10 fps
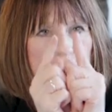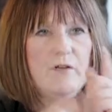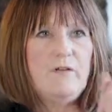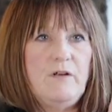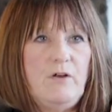
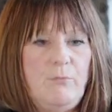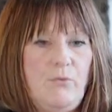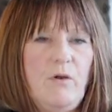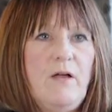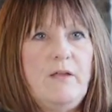and then you
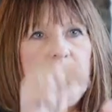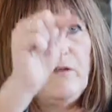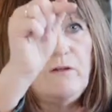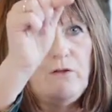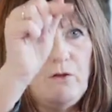put like
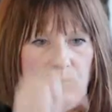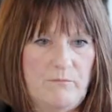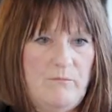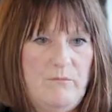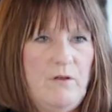your
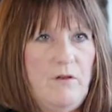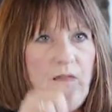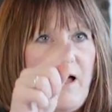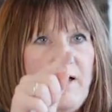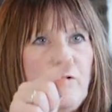
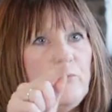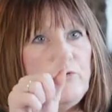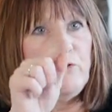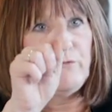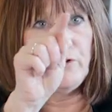line up
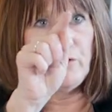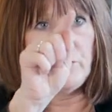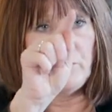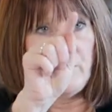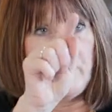to it for your
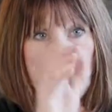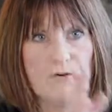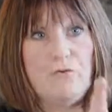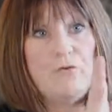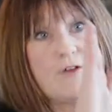radio, and
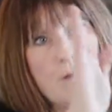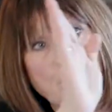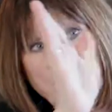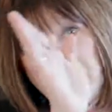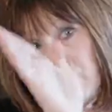you just step and
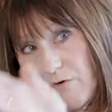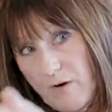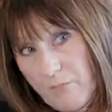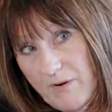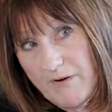repeat it
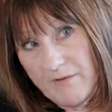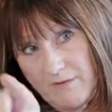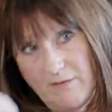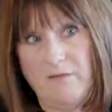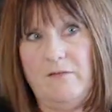round
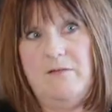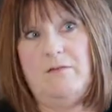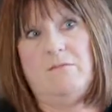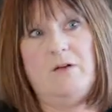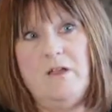
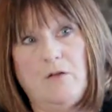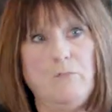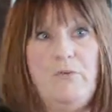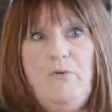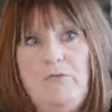by your
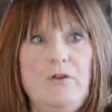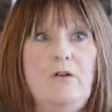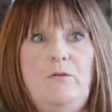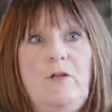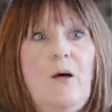computer, you
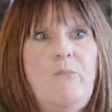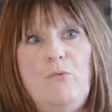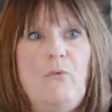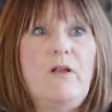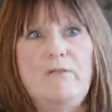know, your
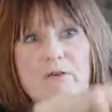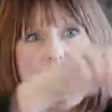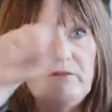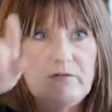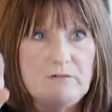Apple, whatever
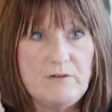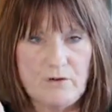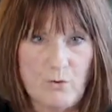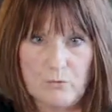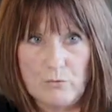it is, and it
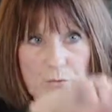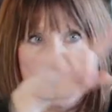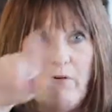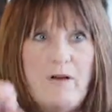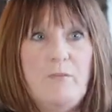goes all the
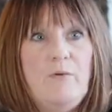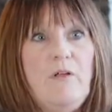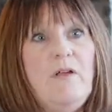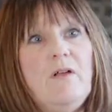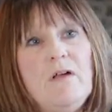way around.
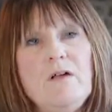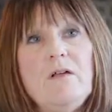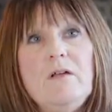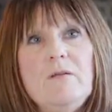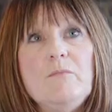
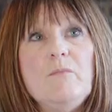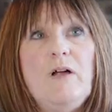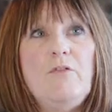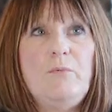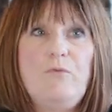
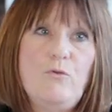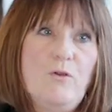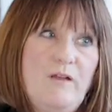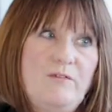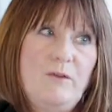Whereas before,
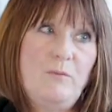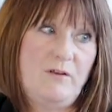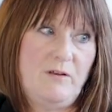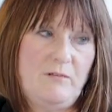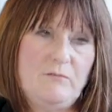like I say, we
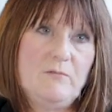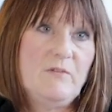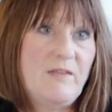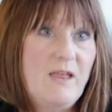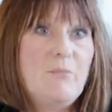did it
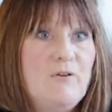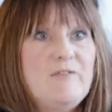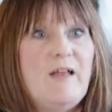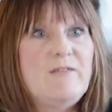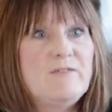labour
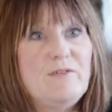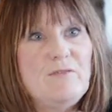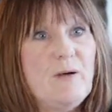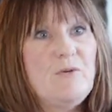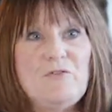intensive.
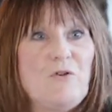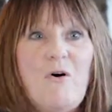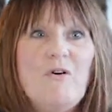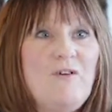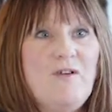Now it's
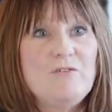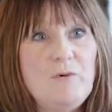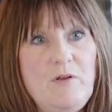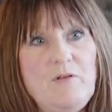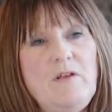not.
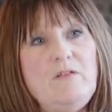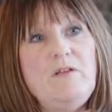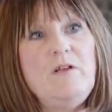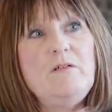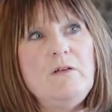So it
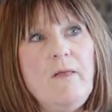did,